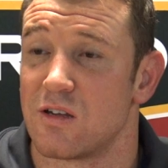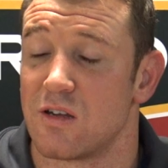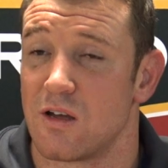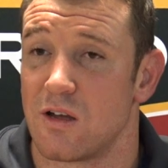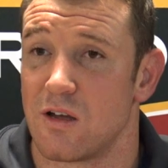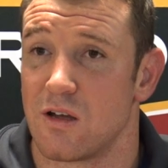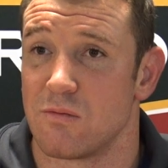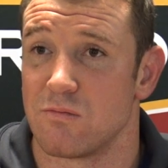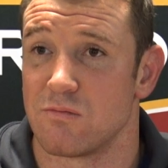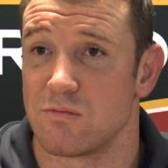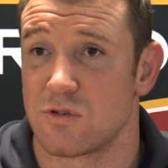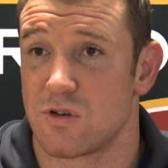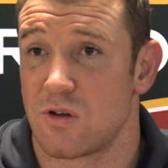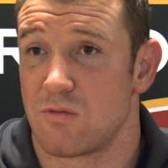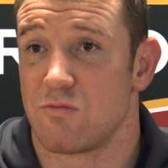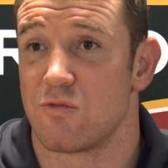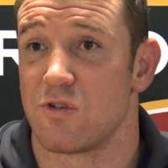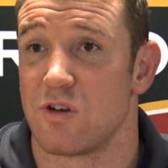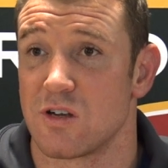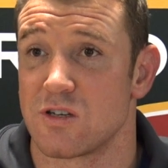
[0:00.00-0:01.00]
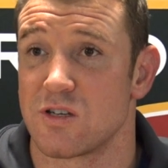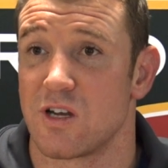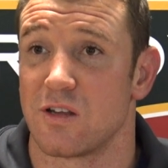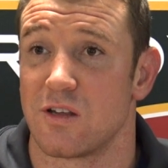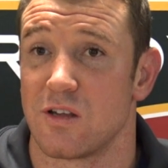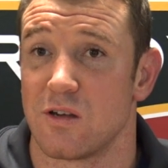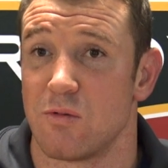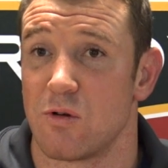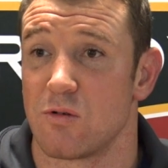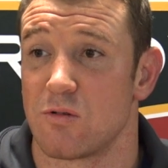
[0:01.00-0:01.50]
so I'm really
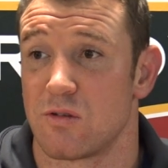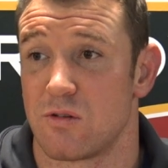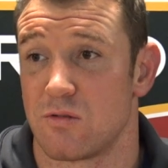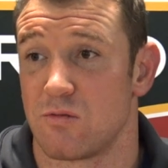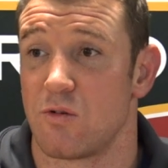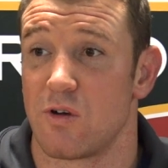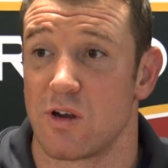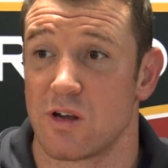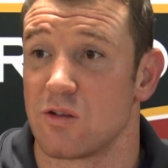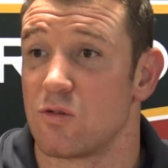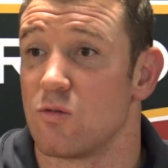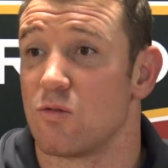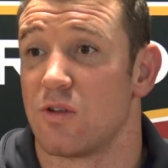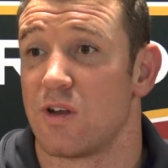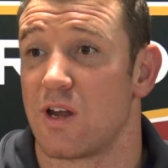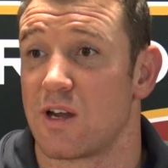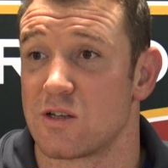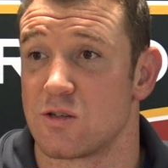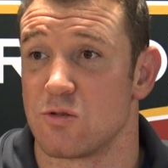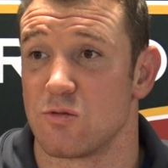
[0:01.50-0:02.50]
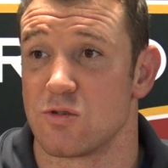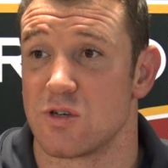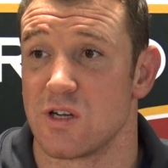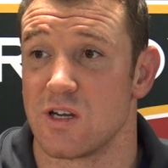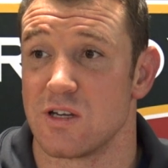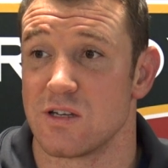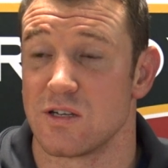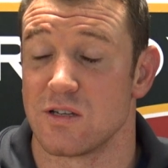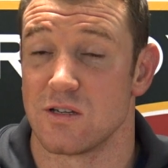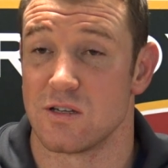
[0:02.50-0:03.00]
excited about what I can do the next two
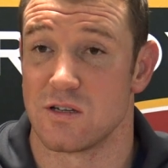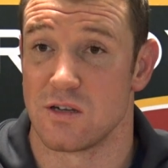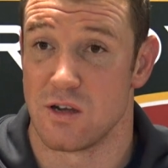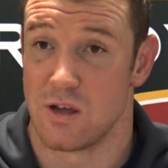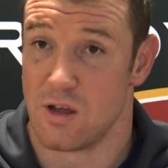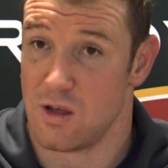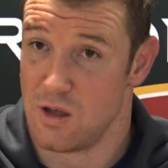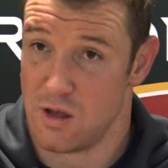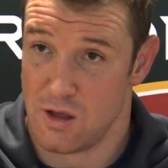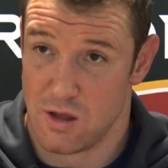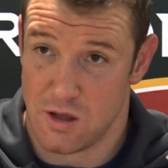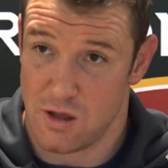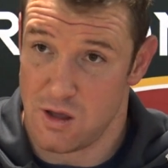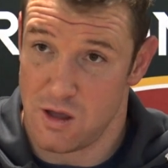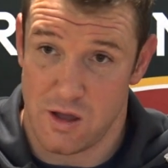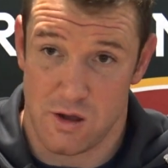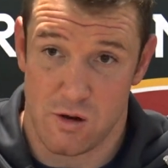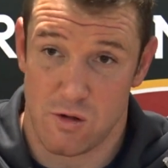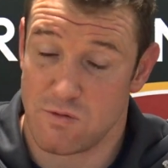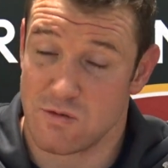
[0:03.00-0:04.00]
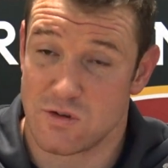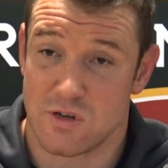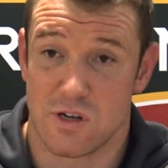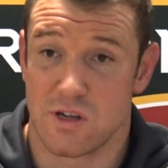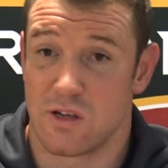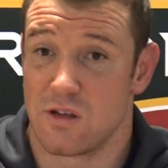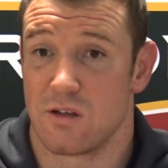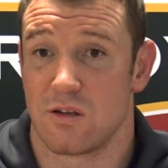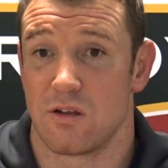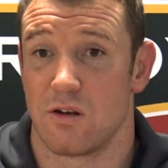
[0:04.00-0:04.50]
seasons. And
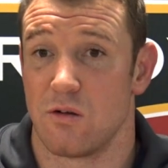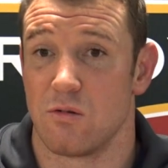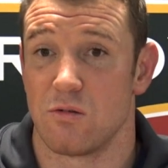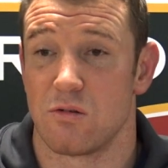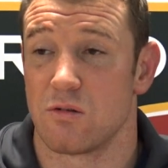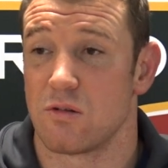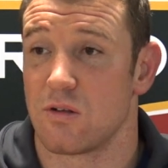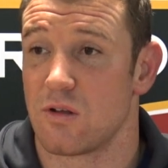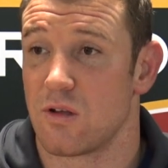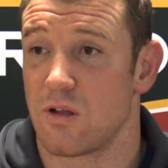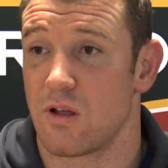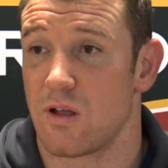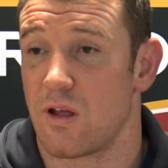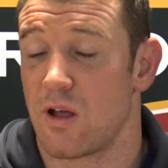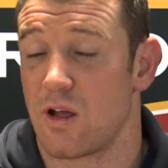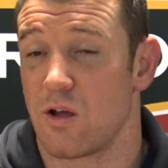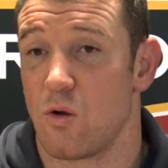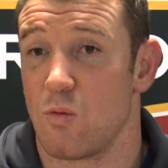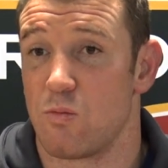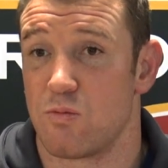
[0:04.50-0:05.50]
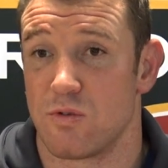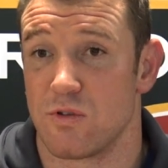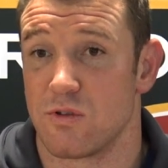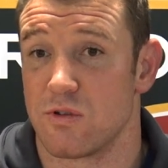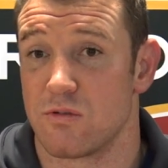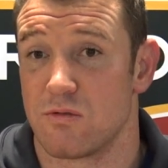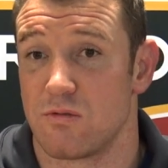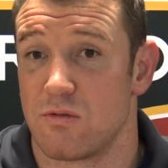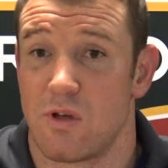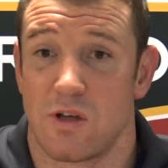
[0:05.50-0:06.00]
obviously, I hope
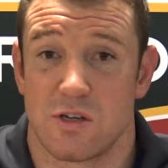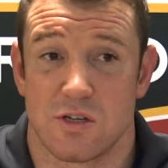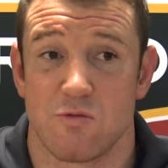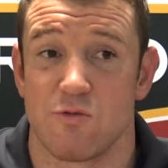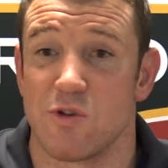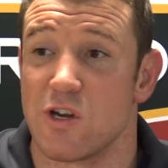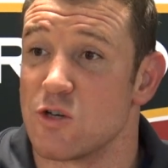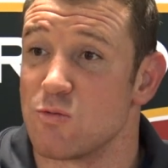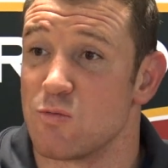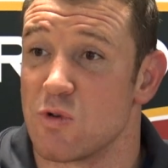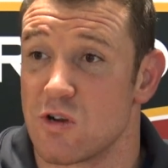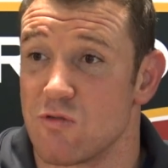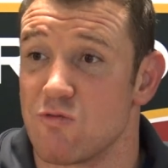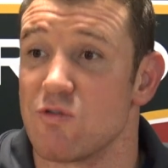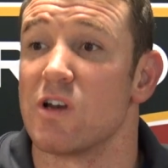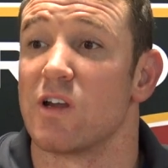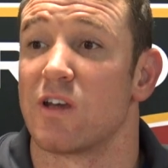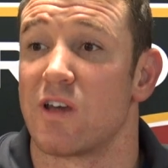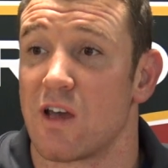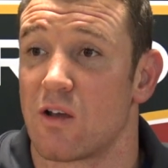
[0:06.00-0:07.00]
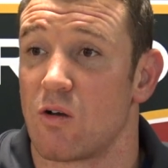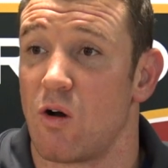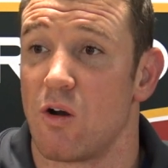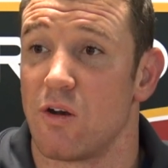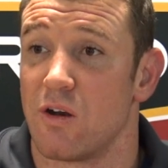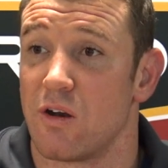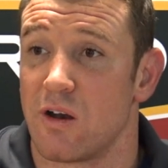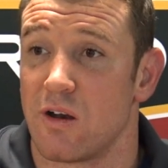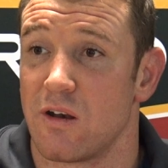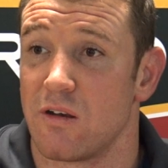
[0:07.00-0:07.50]
that as a region we can really kick
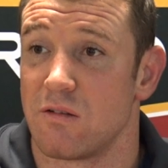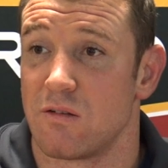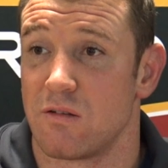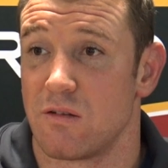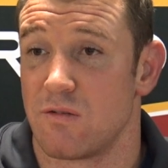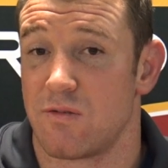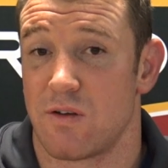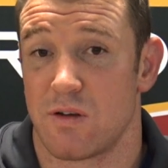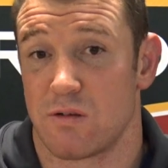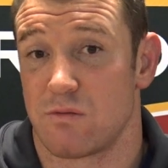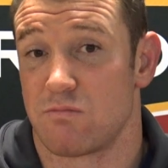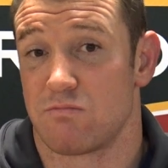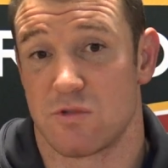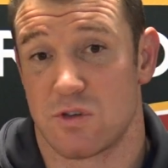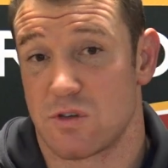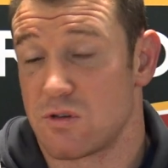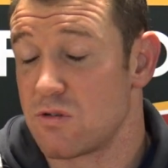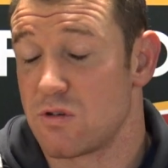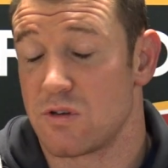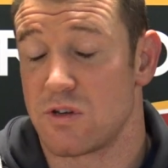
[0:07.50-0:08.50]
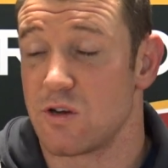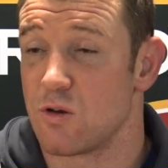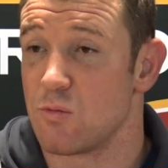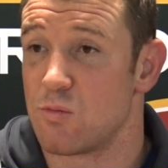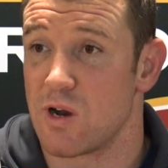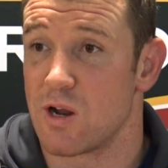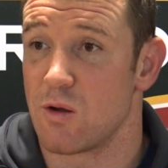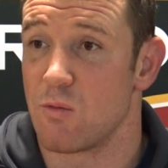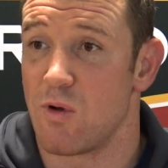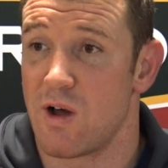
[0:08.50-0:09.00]
on, and then if I continue
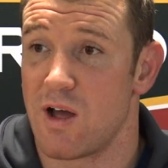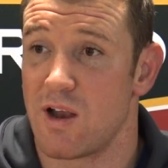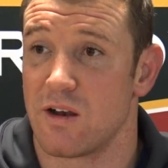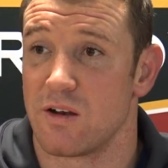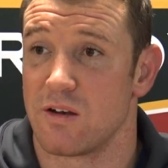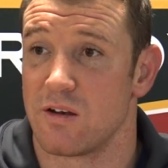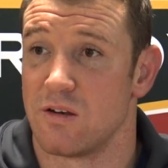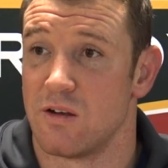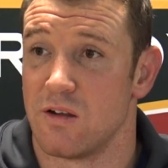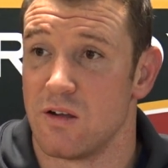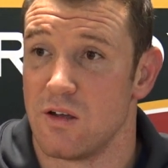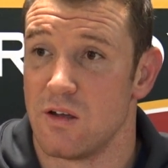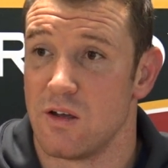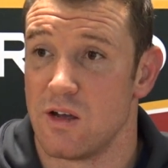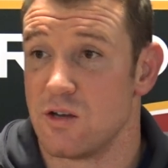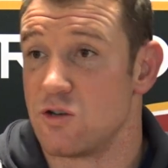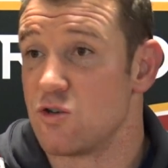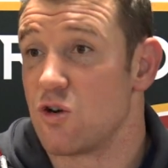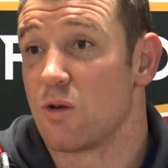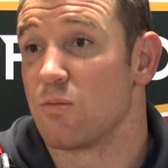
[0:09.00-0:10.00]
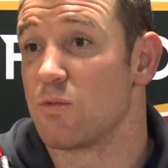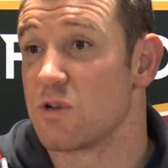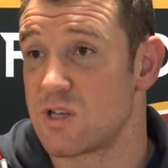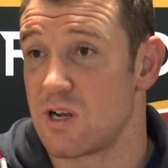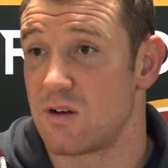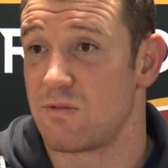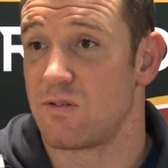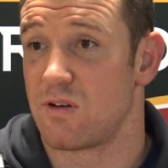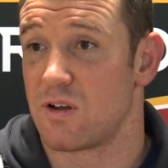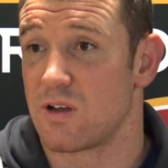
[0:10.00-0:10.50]
playing well and enjoying
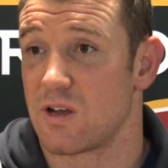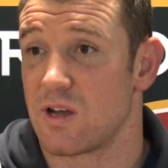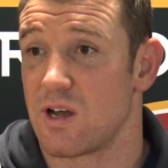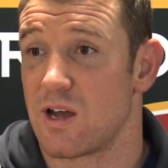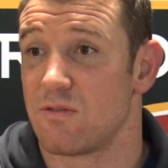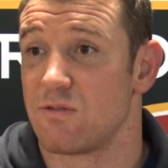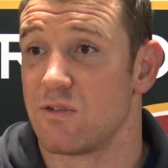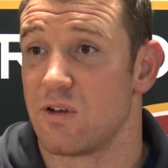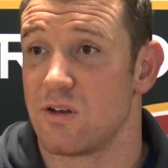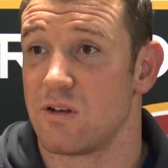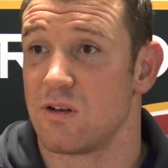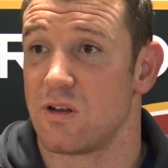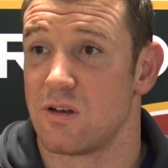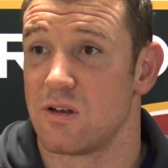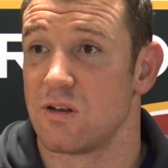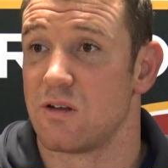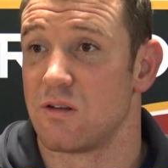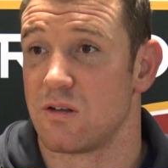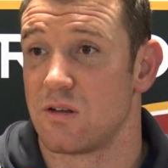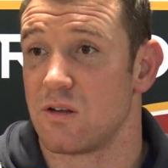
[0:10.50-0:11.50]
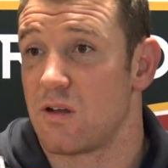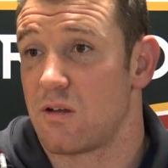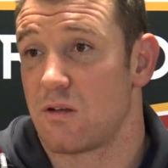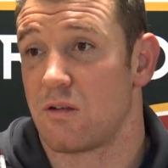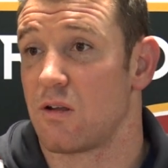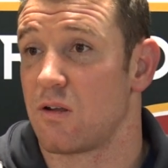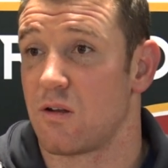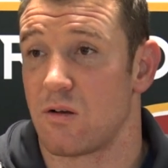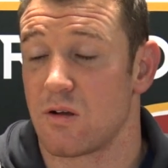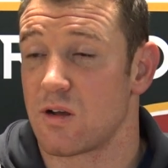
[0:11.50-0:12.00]
myself like I have done, then
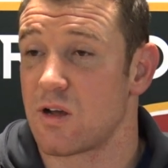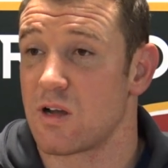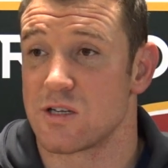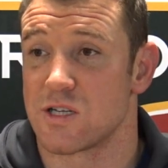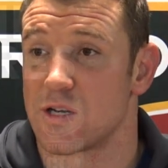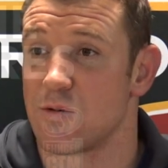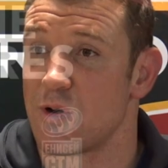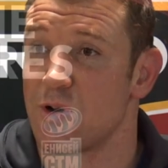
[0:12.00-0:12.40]
I can't see